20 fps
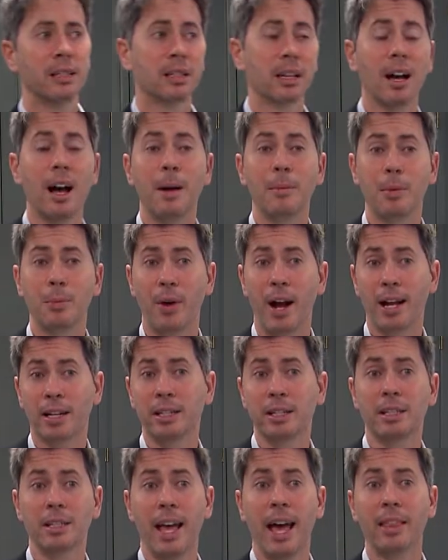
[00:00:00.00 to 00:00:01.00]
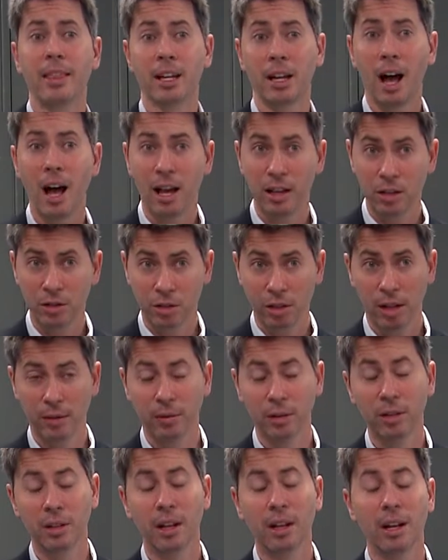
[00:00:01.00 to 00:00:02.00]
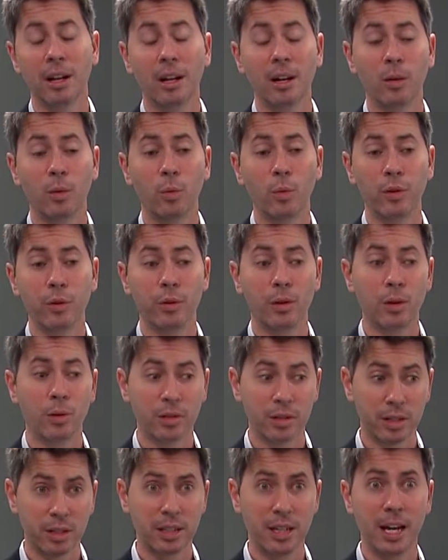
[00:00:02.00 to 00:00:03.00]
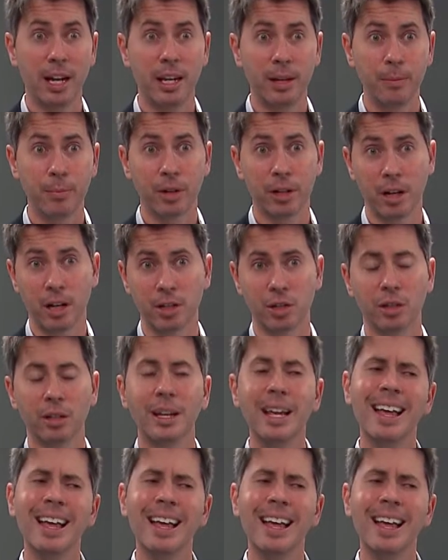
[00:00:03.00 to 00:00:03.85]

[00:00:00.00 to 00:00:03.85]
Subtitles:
the common practice at the college level when you go to study percussion